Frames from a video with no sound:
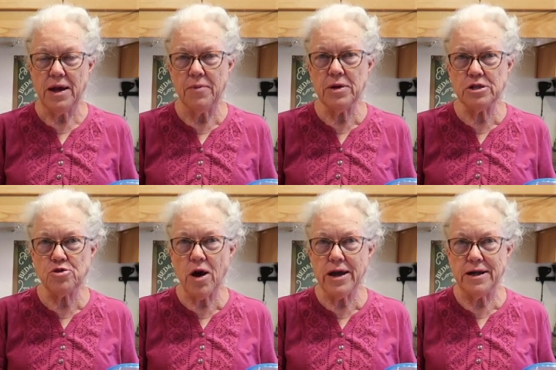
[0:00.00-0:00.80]
I'm going to
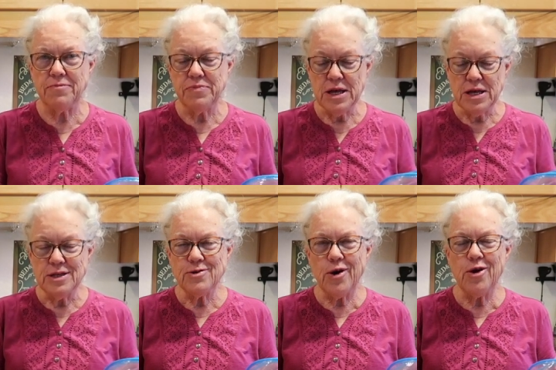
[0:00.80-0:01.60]
try it.
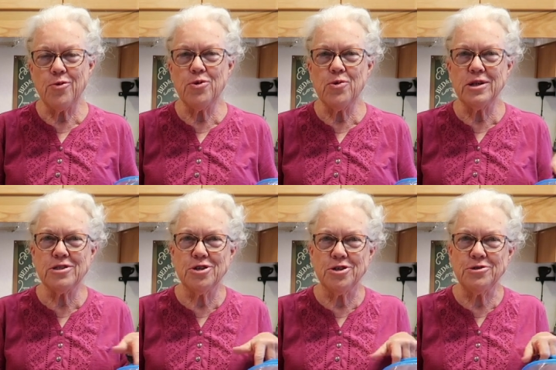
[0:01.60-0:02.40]
So I hope you will
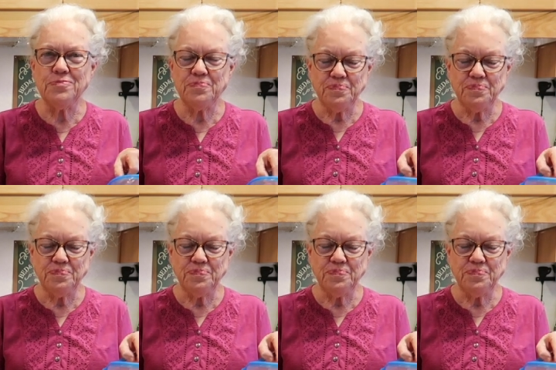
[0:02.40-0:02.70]
too.